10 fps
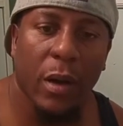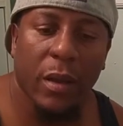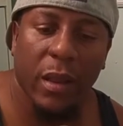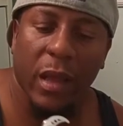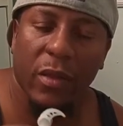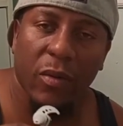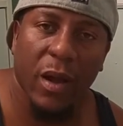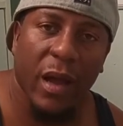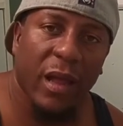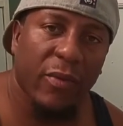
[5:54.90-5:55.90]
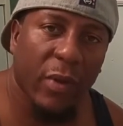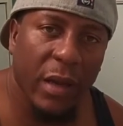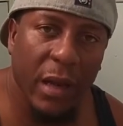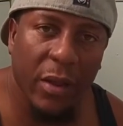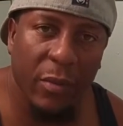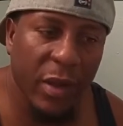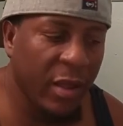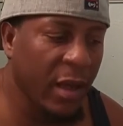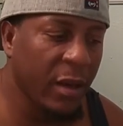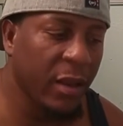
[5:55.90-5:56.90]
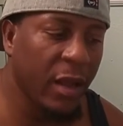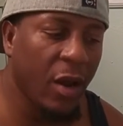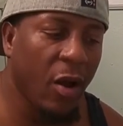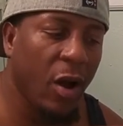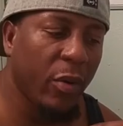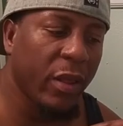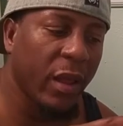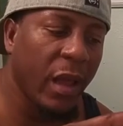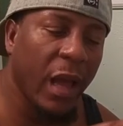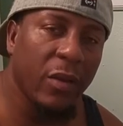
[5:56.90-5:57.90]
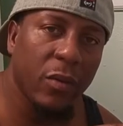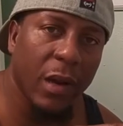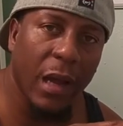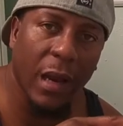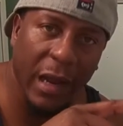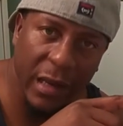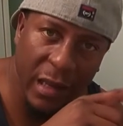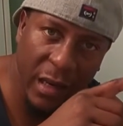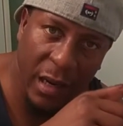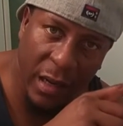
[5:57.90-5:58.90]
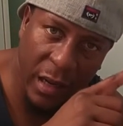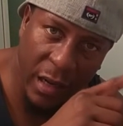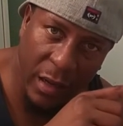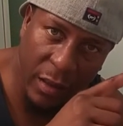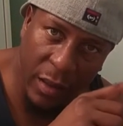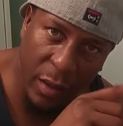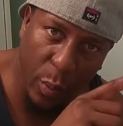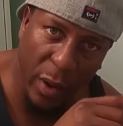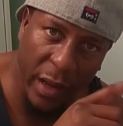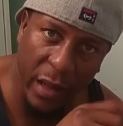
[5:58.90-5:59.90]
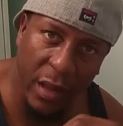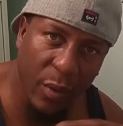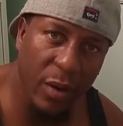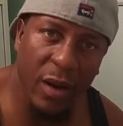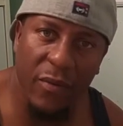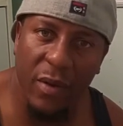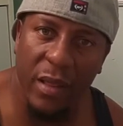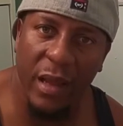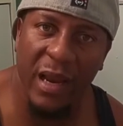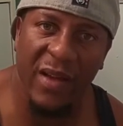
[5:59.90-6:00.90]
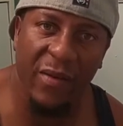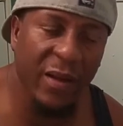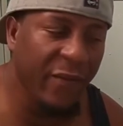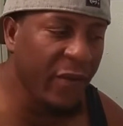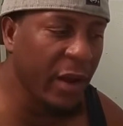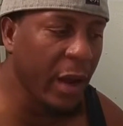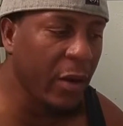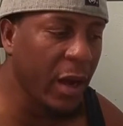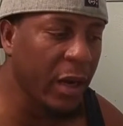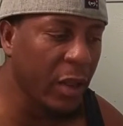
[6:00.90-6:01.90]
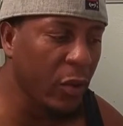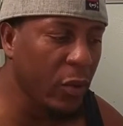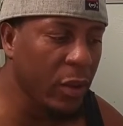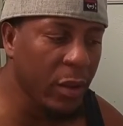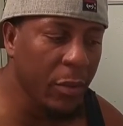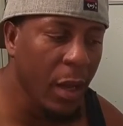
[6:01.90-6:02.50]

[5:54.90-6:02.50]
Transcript: One of the things you guys recognize on my channel is that I always say I do not like these little ear tip wings or whatever because I never can figure out how to use